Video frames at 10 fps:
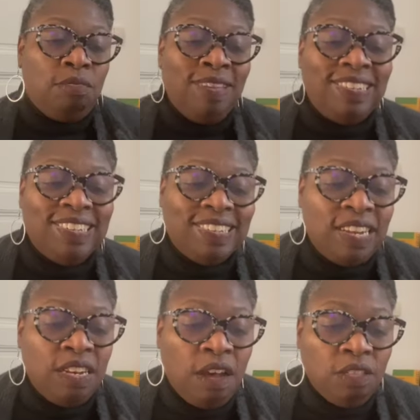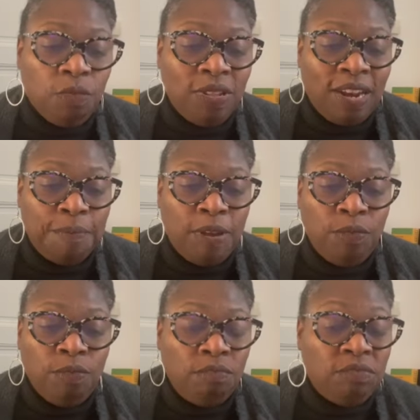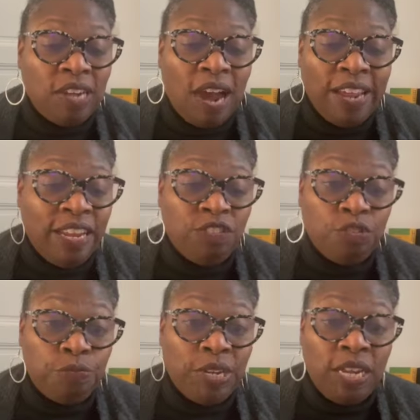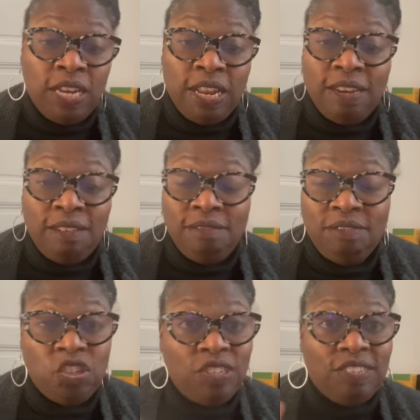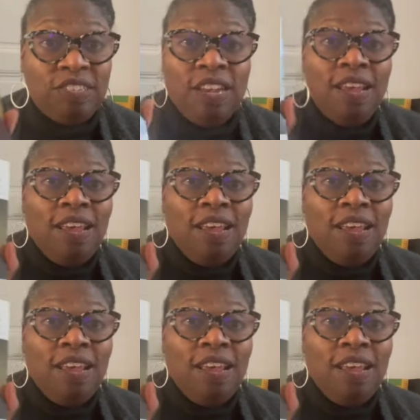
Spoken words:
This is another one that I've been dying to read and just